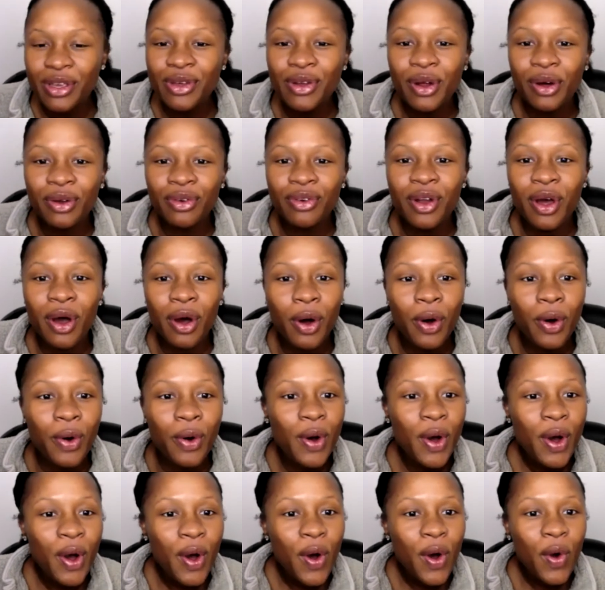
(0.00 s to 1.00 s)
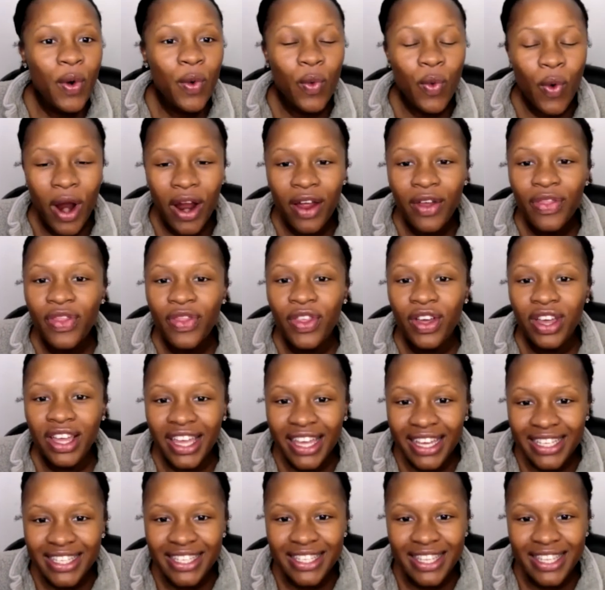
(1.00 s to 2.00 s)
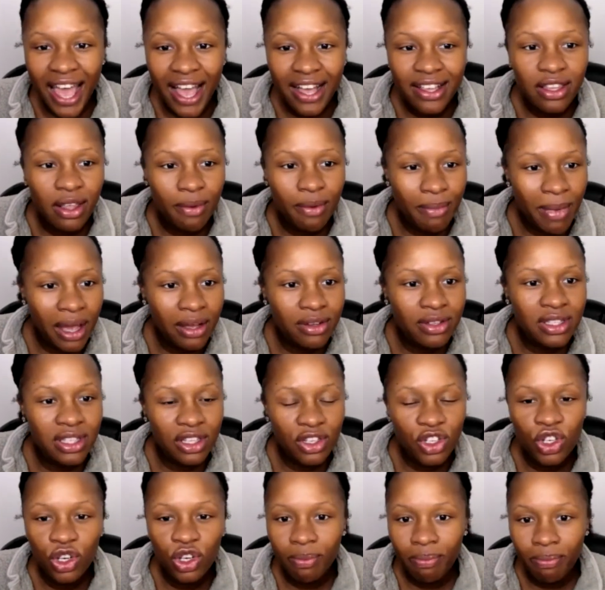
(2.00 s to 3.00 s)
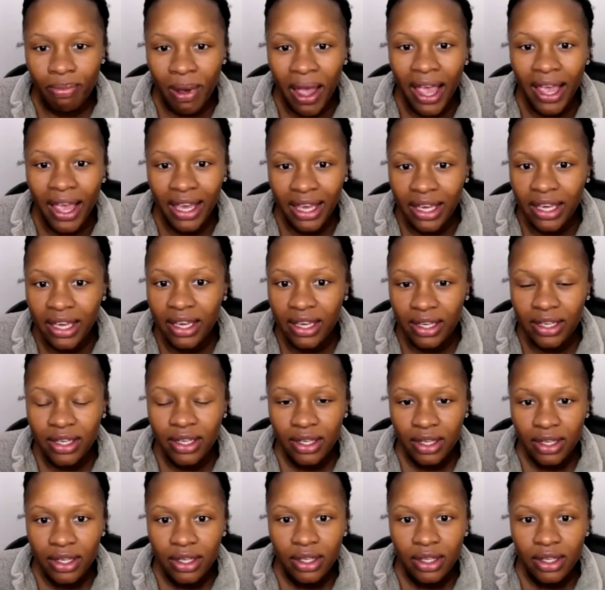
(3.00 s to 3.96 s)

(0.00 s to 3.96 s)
You don't know the exact amounts that you're paying.